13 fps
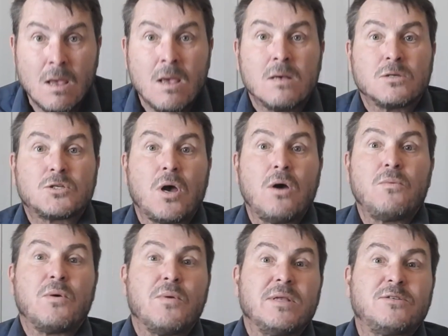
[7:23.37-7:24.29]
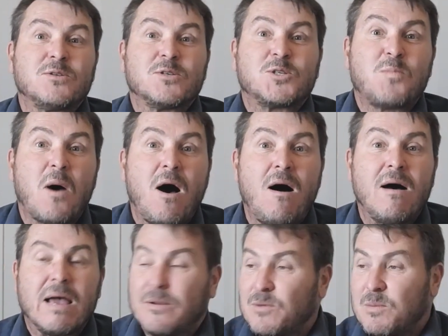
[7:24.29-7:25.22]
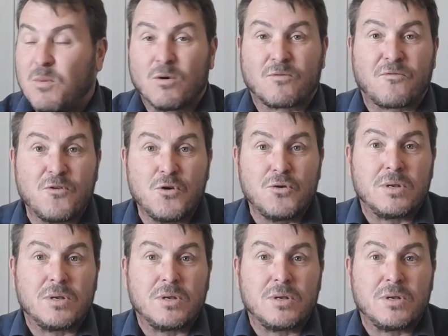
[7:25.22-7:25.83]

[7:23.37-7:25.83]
So we went to the spa and we bought food.